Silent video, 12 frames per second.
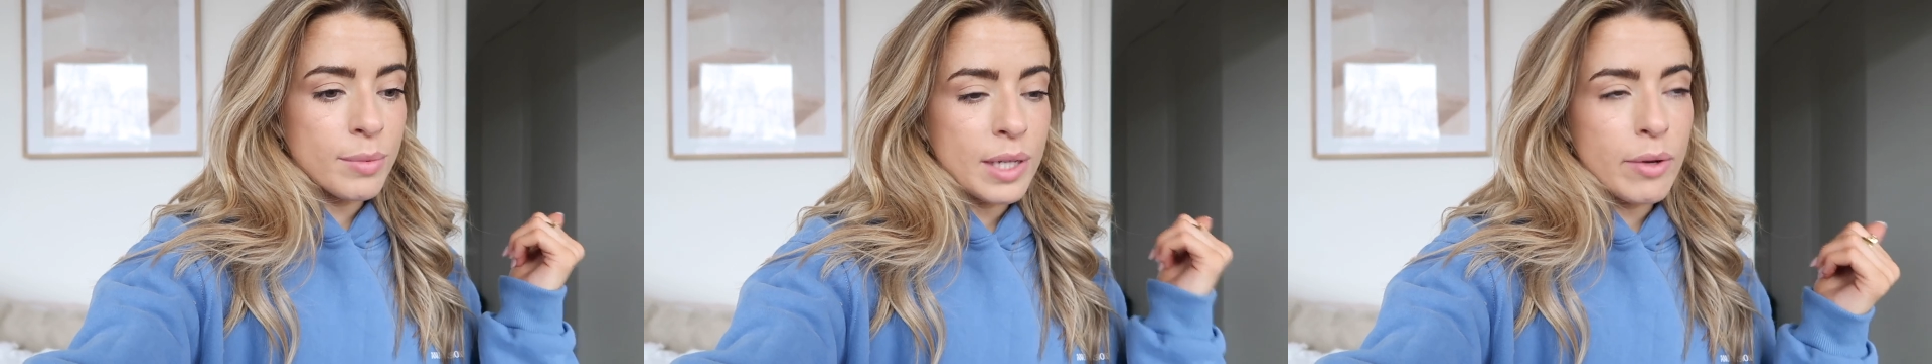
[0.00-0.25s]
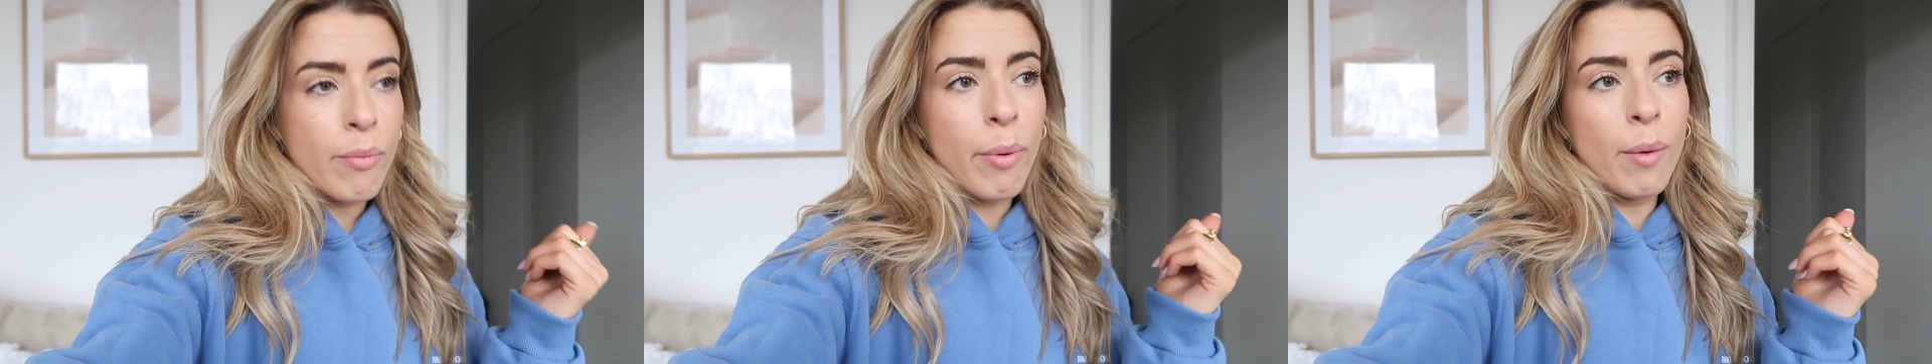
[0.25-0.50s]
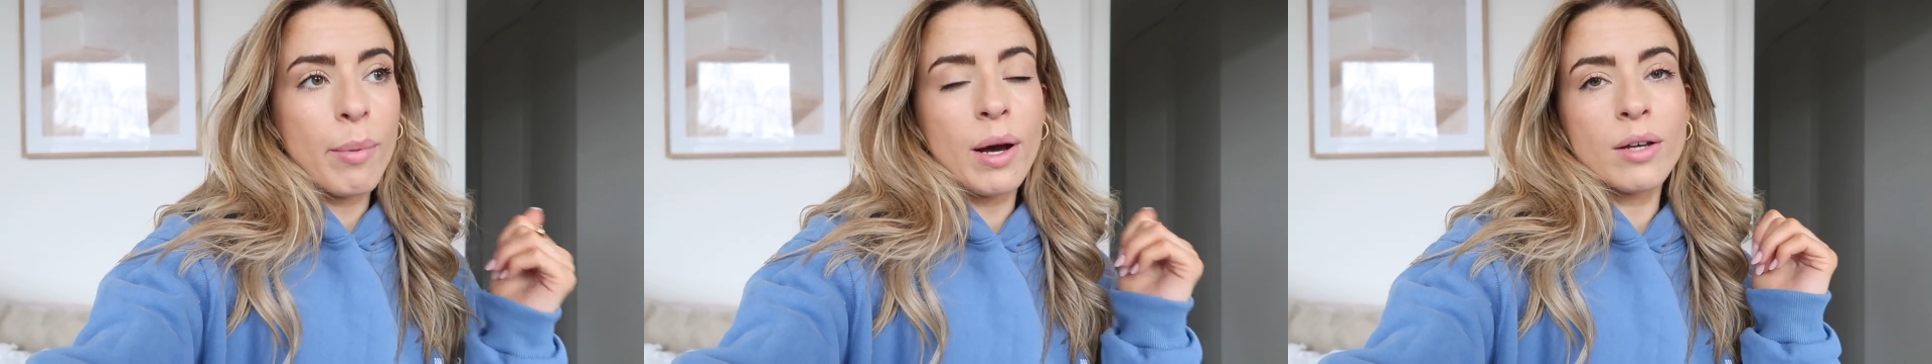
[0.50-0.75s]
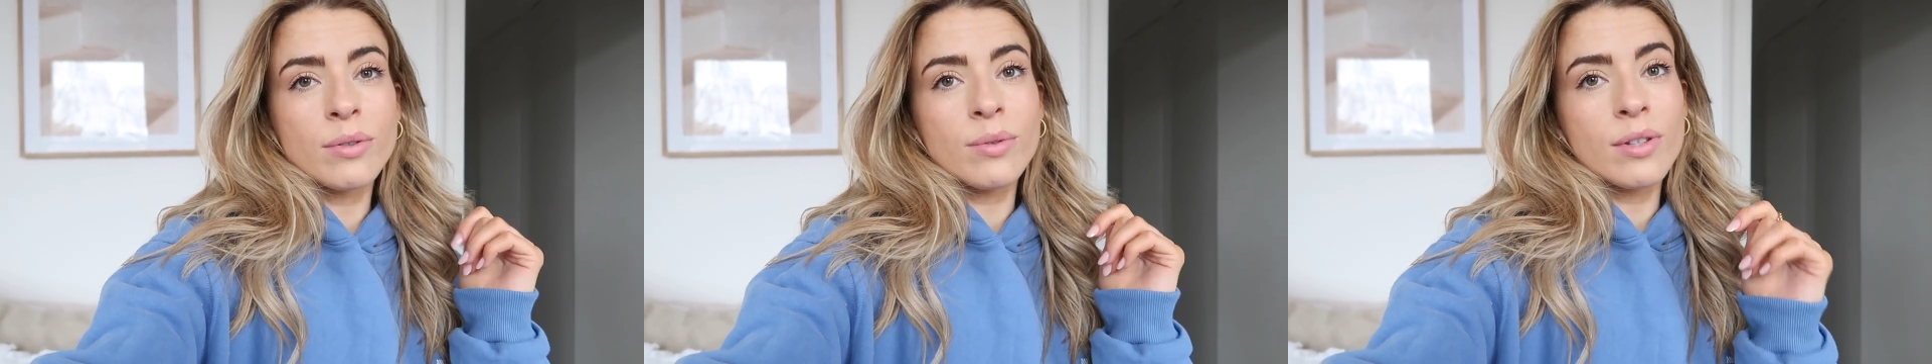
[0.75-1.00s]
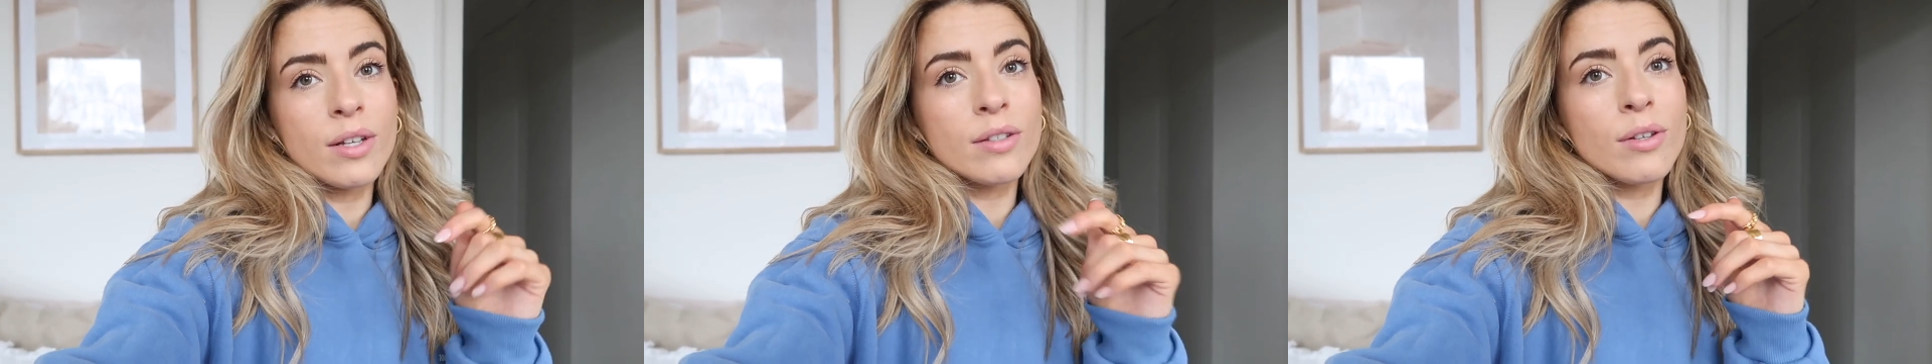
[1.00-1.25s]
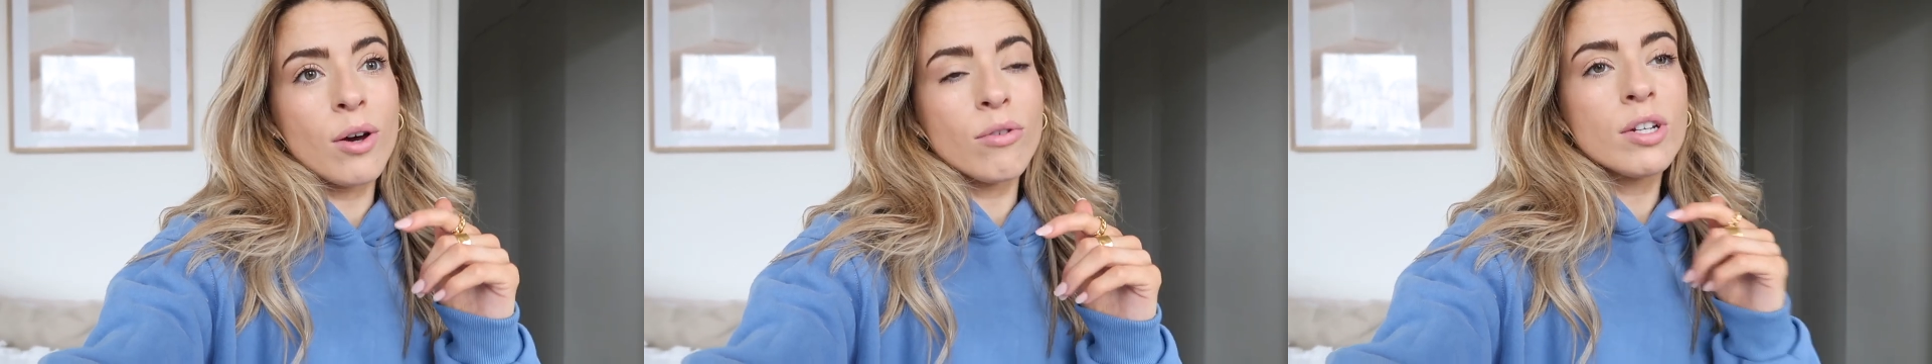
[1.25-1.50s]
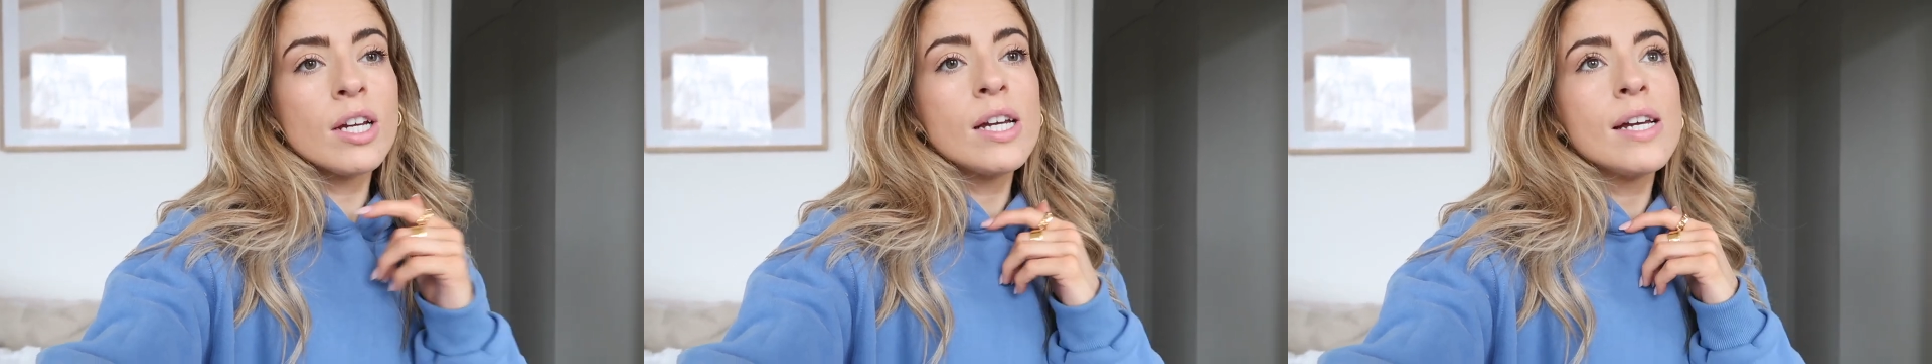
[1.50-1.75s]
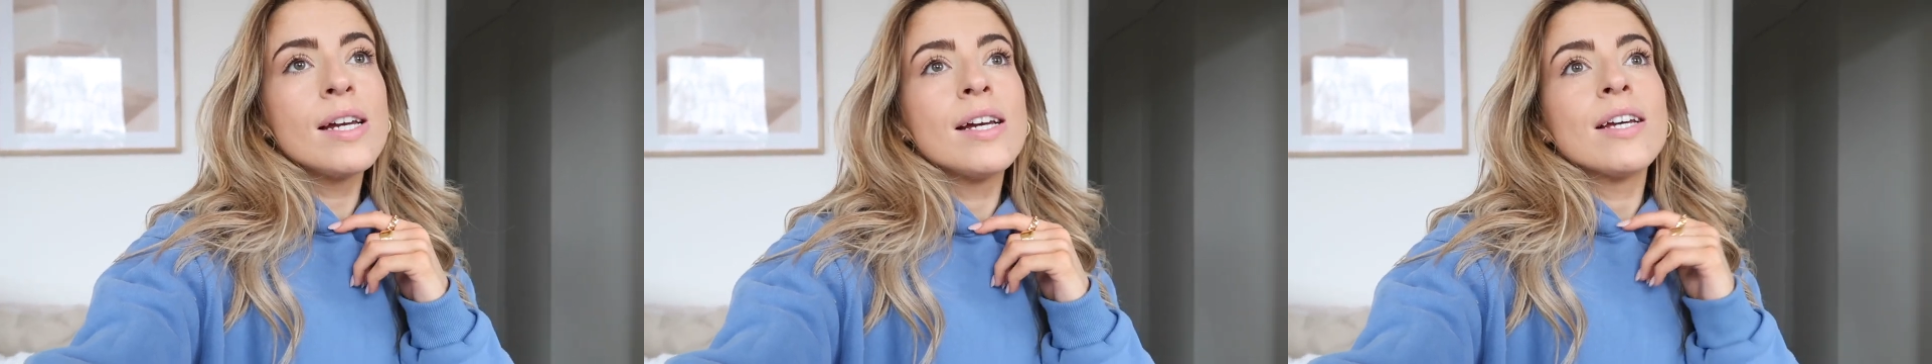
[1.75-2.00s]
some Depop parcels that had sold.
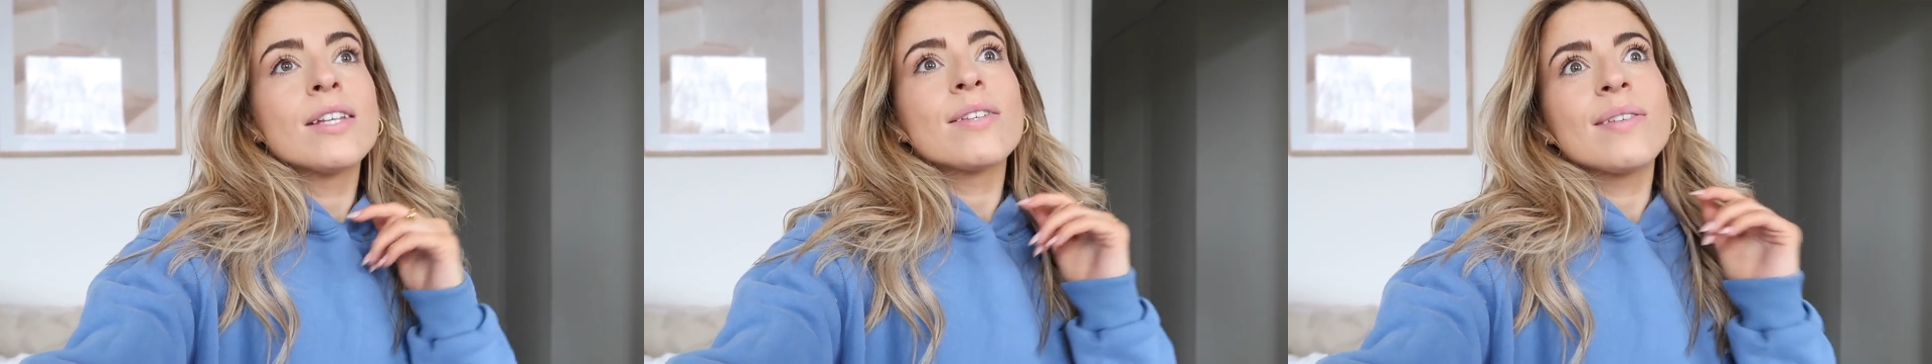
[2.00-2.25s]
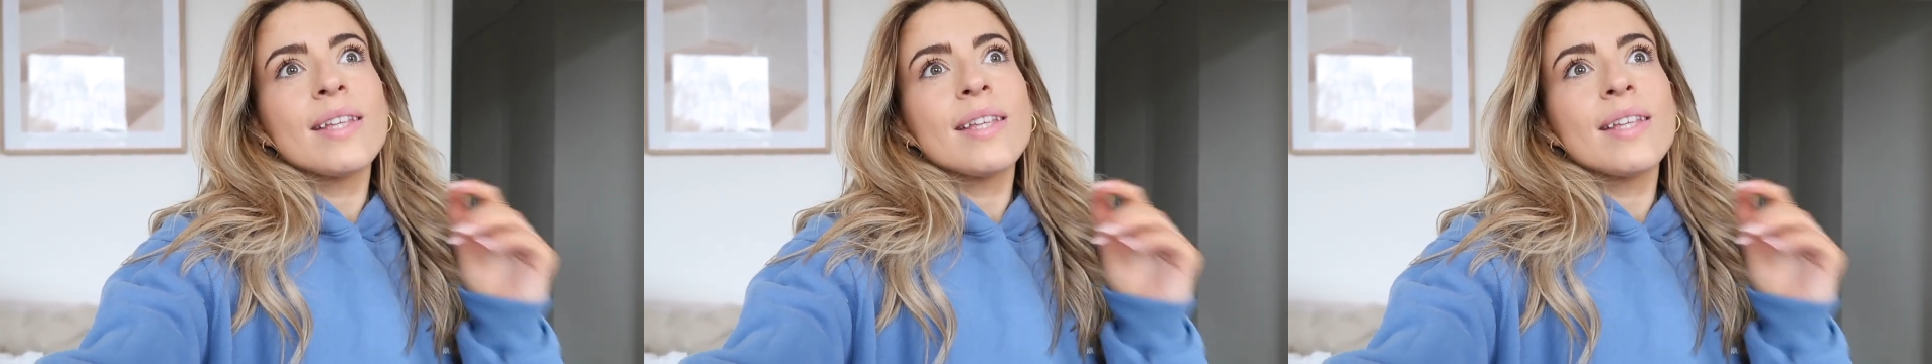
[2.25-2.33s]
So